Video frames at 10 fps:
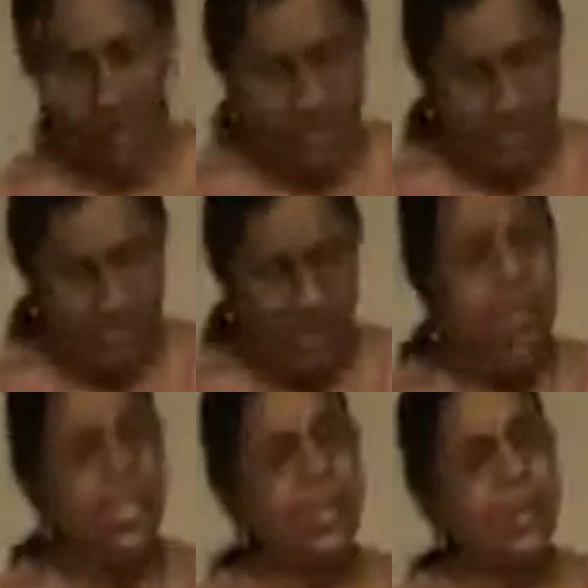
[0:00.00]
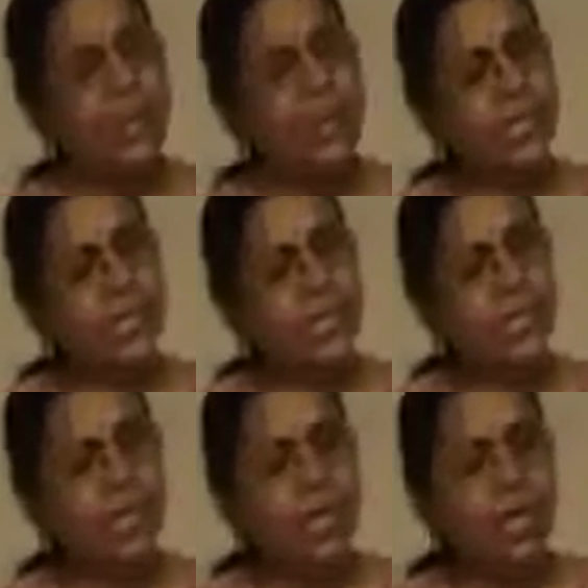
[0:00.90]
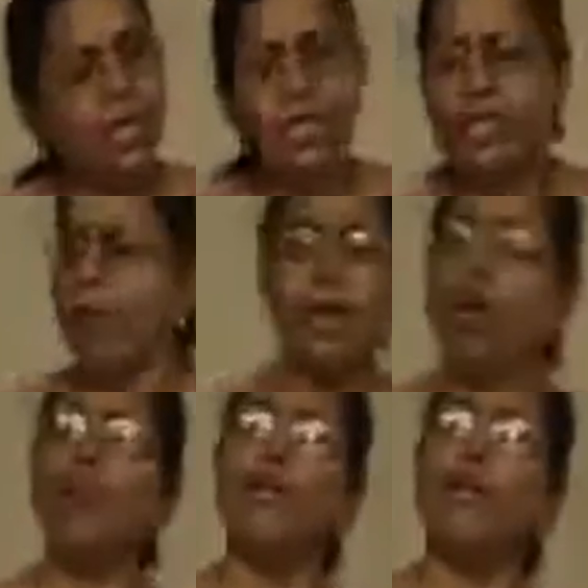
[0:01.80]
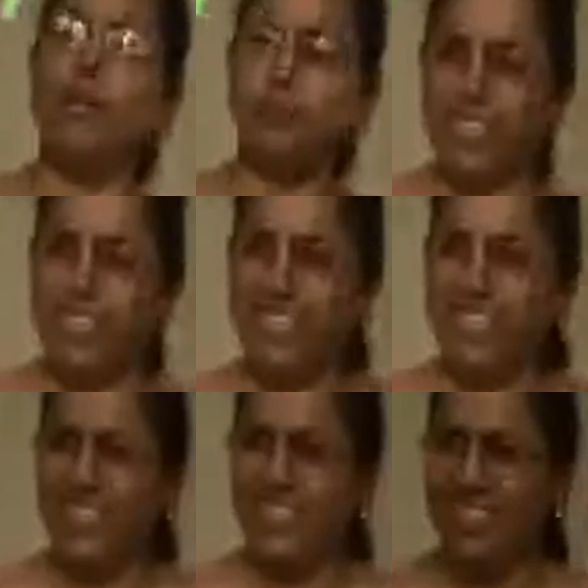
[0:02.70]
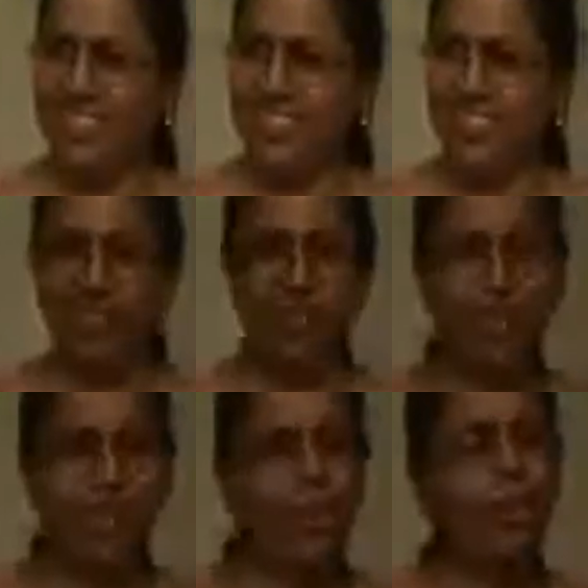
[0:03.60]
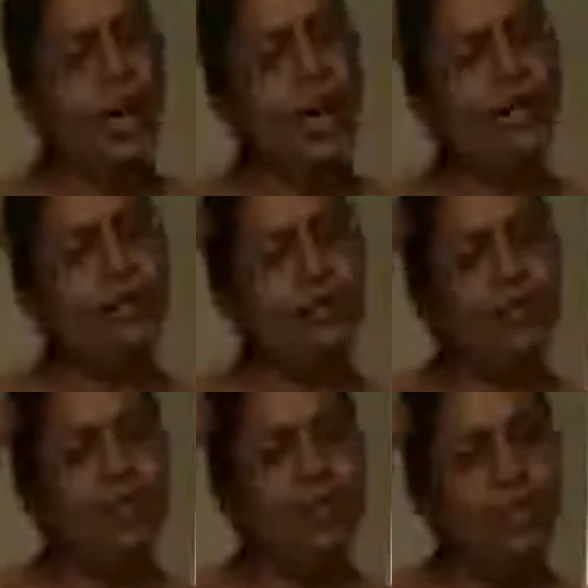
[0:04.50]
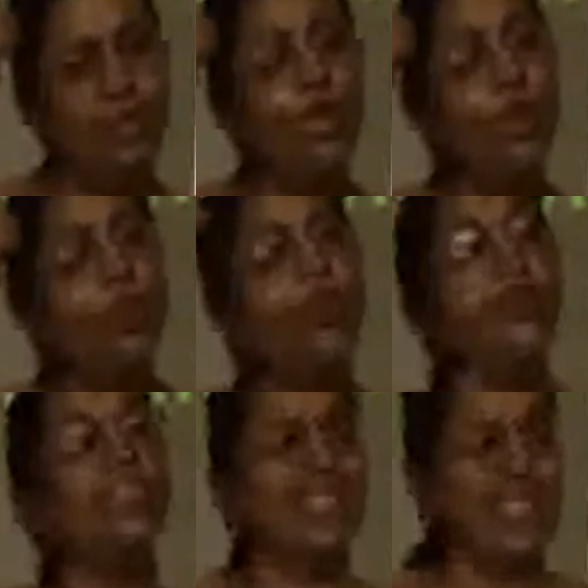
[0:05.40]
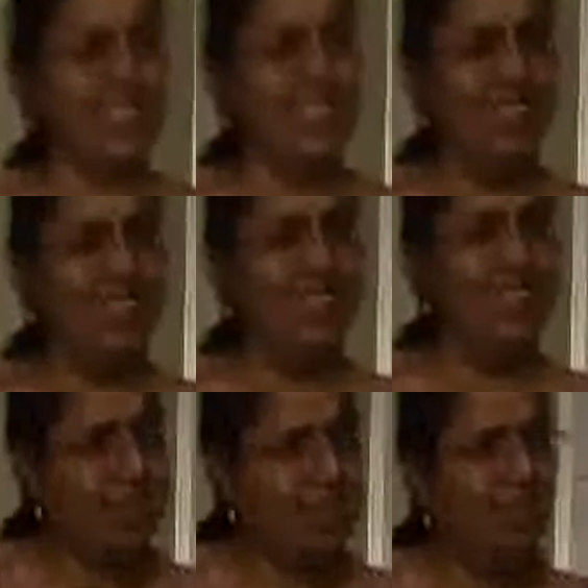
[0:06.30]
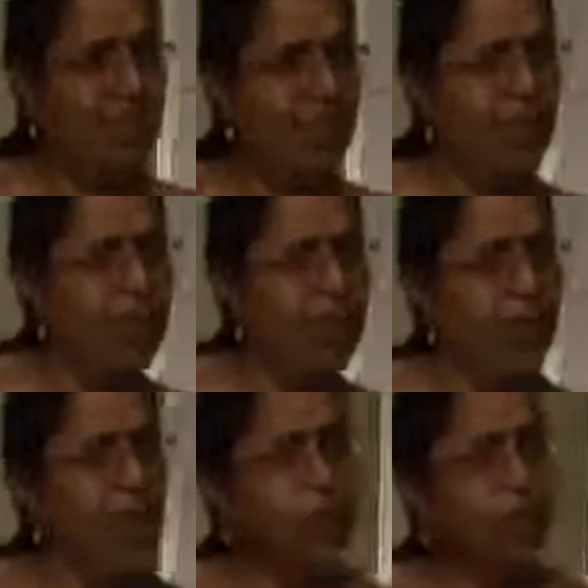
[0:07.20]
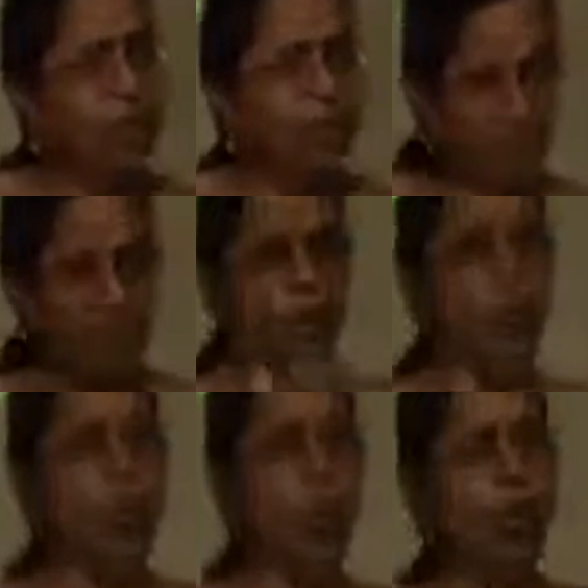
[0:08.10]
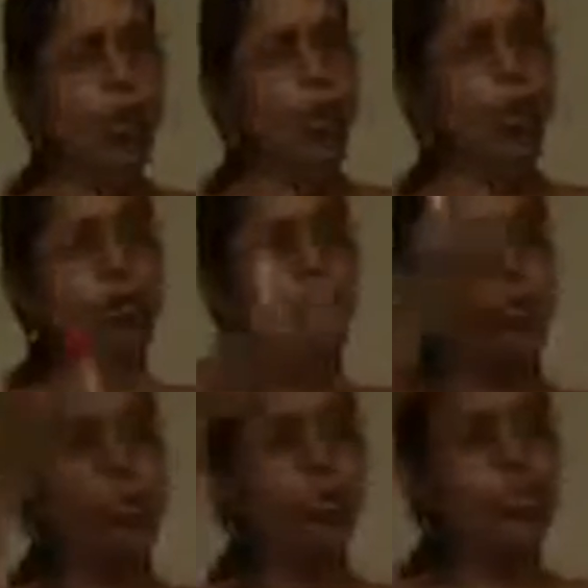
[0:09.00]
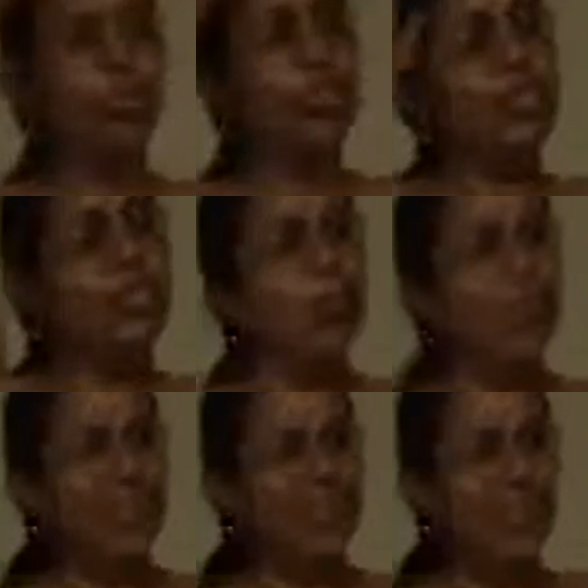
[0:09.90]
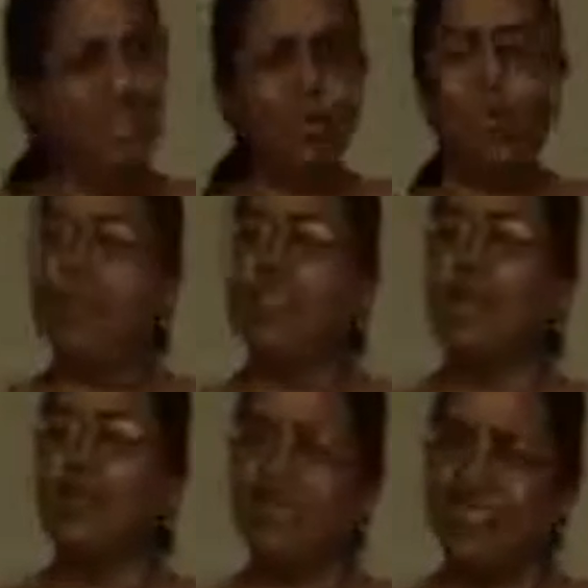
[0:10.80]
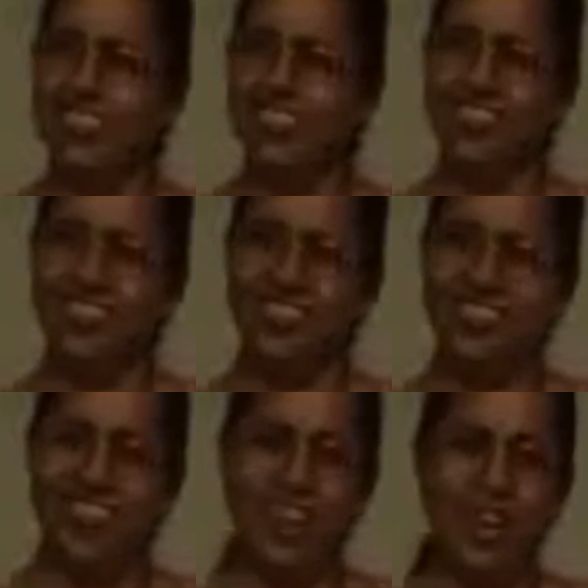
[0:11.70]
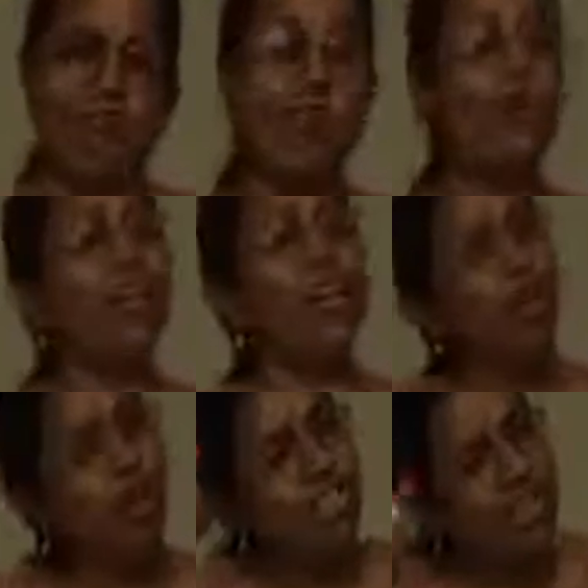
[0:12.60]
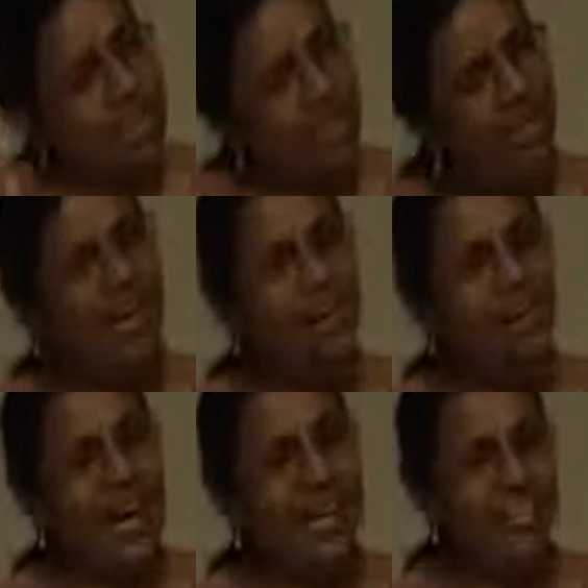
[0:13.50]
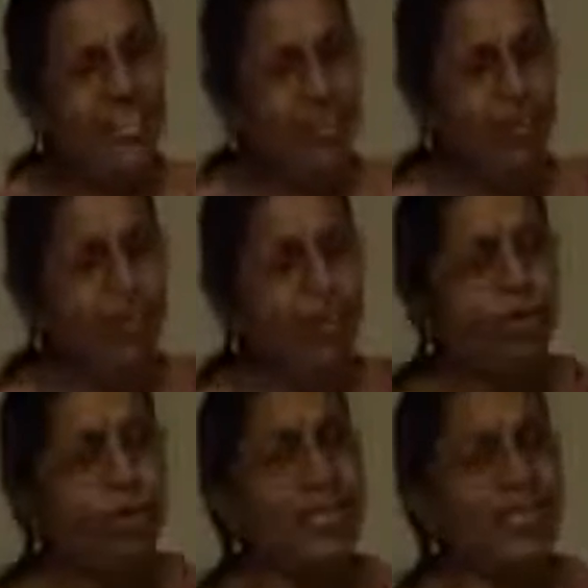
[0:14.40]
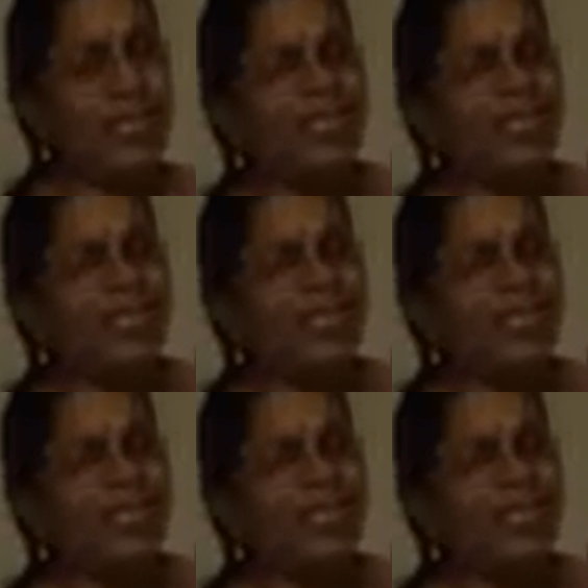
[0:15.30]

Savichar Samadhi is, there may not be an object. You have only words. Like Oh, it's only word. It's only a sound. When you can concentrate on that, what you're doing is